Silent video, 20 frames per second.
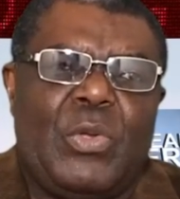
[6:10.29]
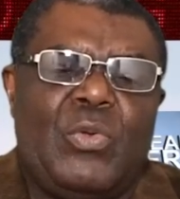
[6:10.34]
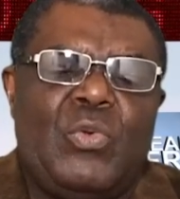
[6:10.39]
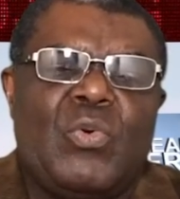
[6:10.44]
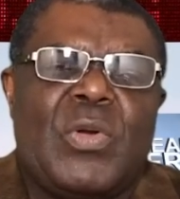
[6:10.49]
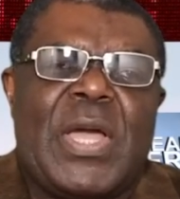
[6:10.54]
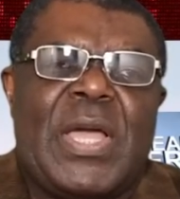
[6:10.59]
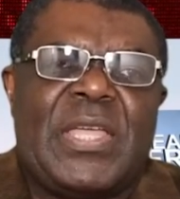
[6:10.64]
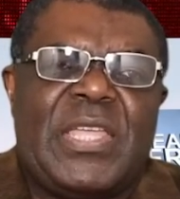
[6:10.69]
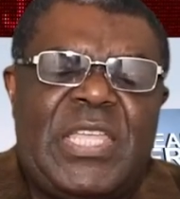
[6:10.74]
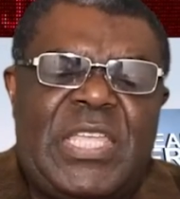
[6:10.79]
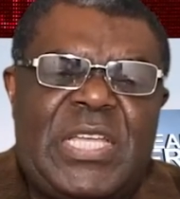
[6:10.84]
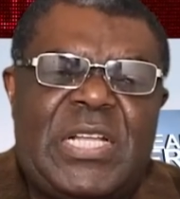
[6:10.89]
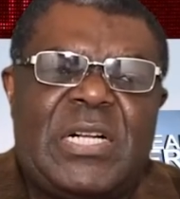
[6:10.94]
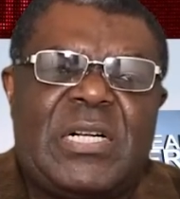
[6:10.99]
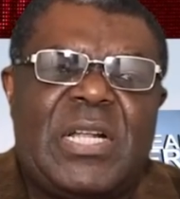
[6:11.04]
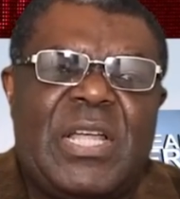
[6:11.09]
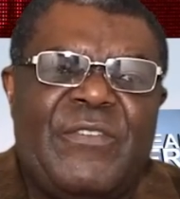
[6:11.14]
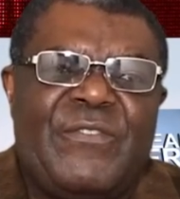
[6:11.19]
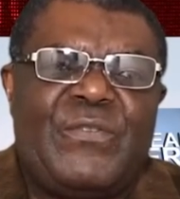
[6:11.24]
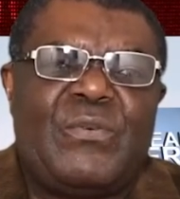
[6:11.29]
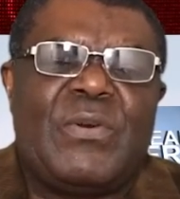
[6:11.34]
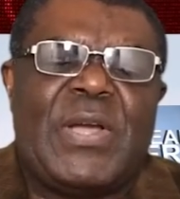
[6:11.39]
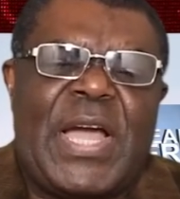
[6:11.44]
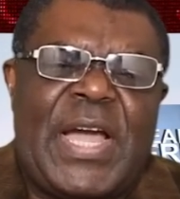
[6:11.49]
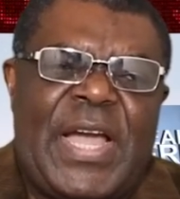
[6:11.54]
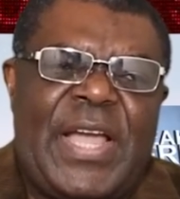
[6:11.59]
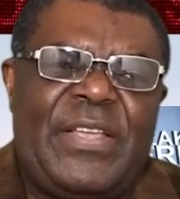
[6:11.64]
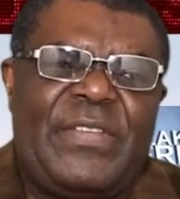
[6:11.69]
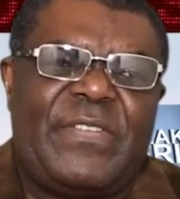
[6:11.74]
You can kill a few
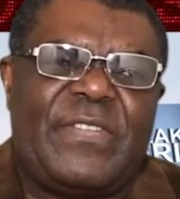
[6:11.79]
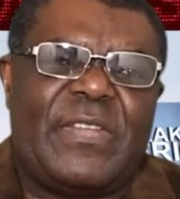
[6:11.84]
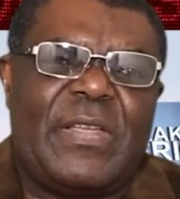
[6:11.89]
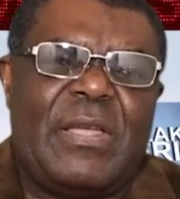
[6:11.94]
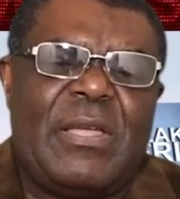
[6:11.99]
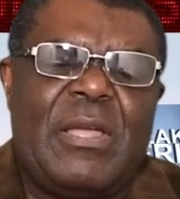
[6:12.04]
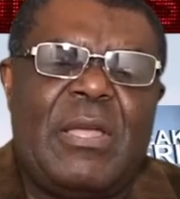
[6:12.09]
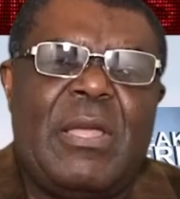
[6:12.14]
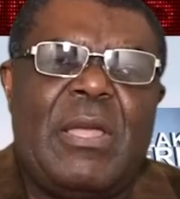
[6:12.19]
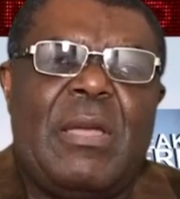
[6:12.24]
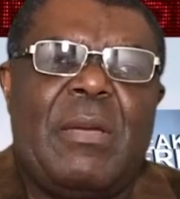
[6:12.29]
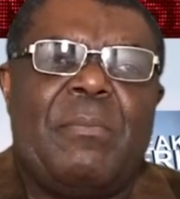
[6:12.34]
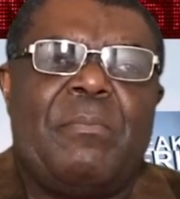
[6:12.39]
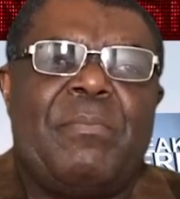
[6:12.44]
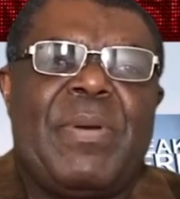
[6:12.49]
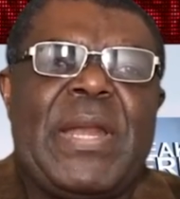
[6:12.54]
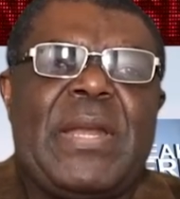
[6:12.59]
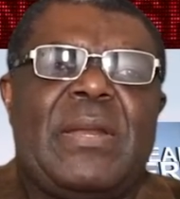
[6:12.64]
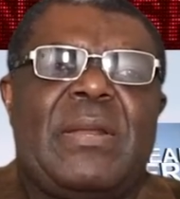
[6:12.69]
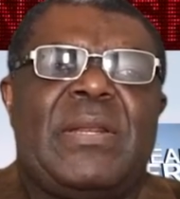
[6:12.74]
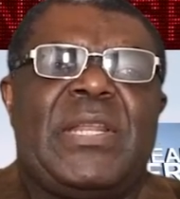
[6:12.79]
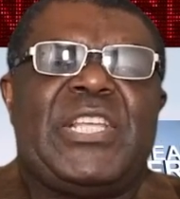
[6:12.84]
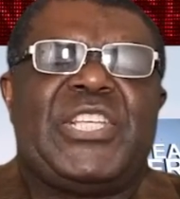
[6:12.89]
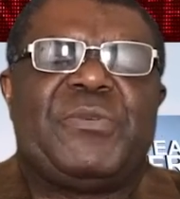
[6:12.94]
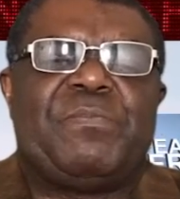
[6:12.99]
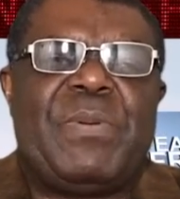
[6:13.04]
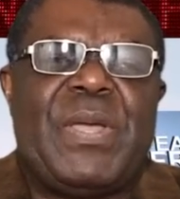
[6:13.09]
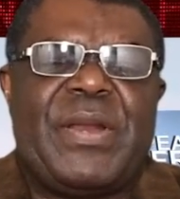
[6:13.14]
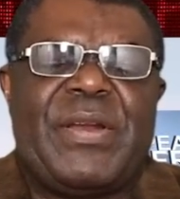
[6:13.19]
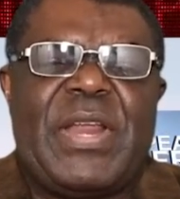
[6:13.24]
guys, but the
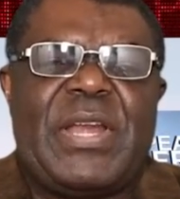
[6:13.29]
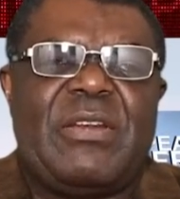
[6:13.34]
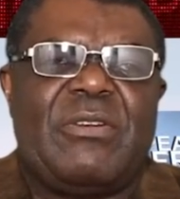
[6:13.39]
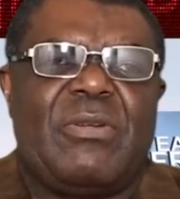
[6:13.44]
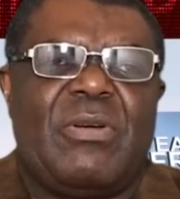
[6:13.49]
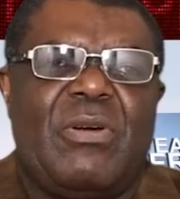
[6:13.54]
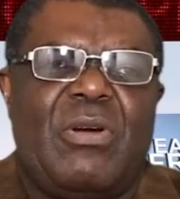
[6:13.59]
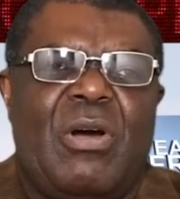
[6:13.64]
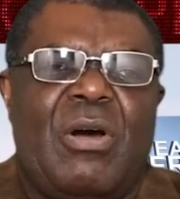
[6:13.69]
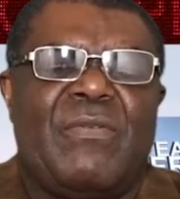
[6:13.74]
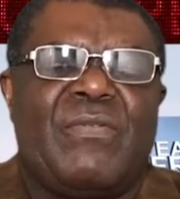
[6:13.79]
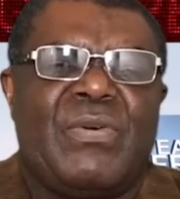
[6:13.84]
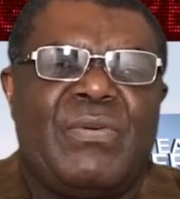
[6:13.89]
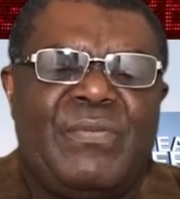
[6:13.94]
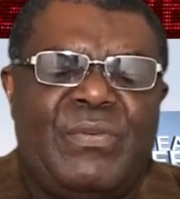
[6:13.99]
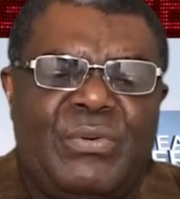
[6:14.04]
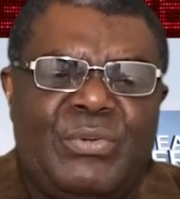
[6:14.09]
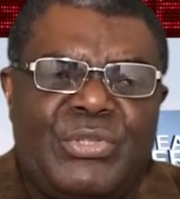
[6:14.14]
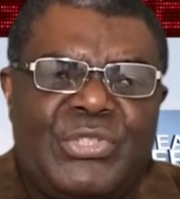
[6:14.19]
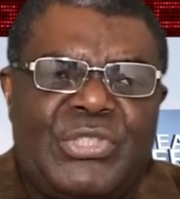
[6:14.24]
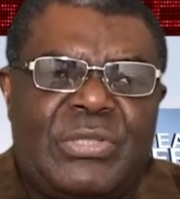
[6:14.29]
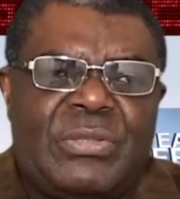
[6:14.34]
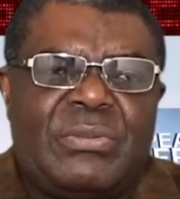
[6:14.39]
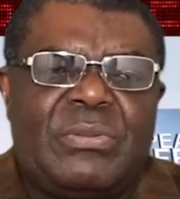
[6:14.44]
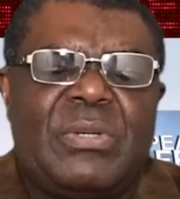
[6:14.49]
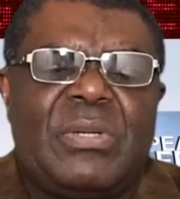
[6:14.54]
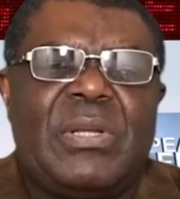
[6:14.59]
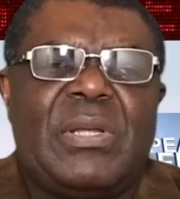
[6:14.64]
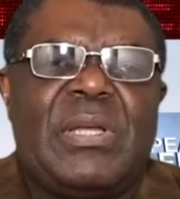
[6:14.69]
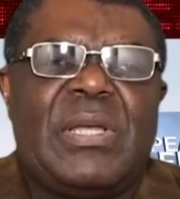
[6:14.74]
spirit of
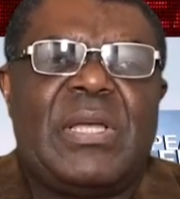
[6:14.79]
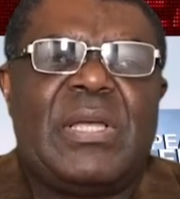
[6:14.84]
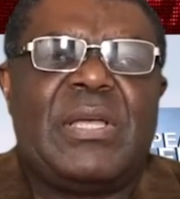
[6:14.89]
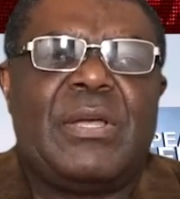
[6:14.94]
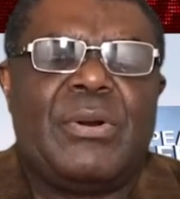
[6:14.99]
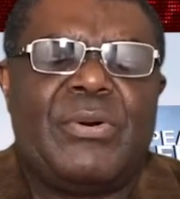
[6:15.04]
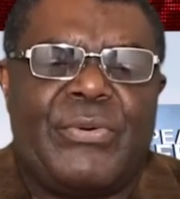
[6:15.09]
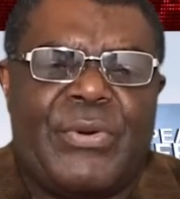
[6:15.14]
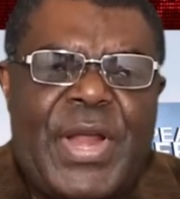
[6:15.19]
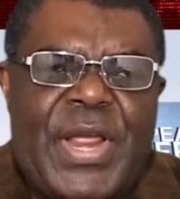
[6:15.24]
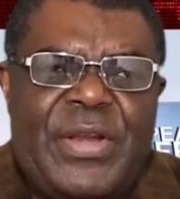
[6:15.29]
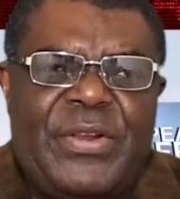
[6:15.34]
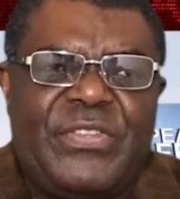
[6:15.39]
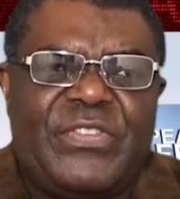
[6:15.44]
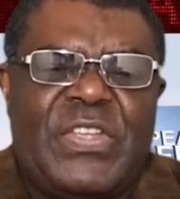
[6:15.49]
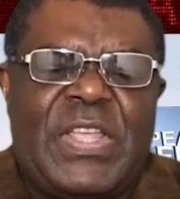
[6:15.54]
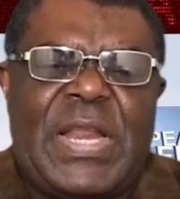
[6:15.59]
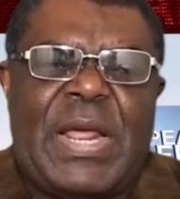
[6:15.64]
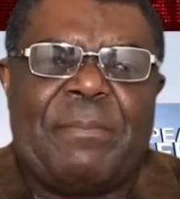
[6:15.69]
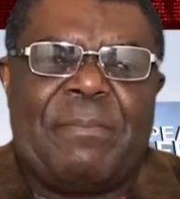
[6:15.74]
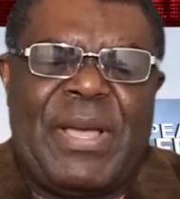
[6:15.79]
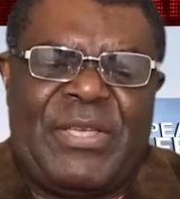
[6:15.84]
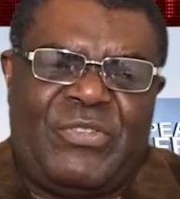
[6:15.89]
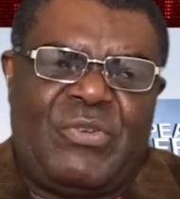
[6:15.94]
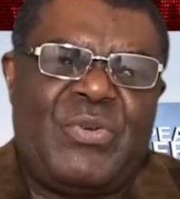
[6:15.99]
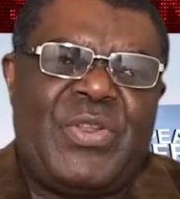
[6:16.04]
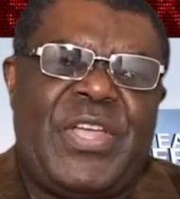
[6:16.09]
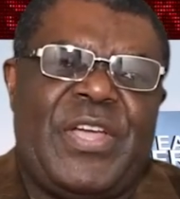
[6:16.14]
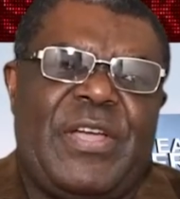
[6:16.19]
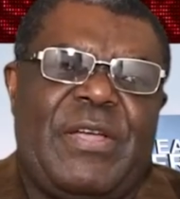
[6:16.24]
revolution reigns in
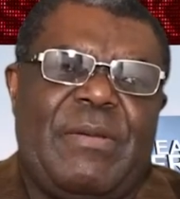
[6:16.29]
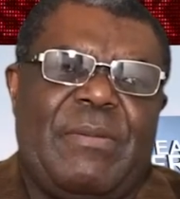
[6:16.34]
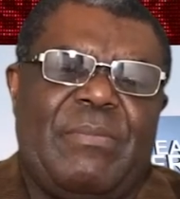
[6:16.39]
Ambazonia.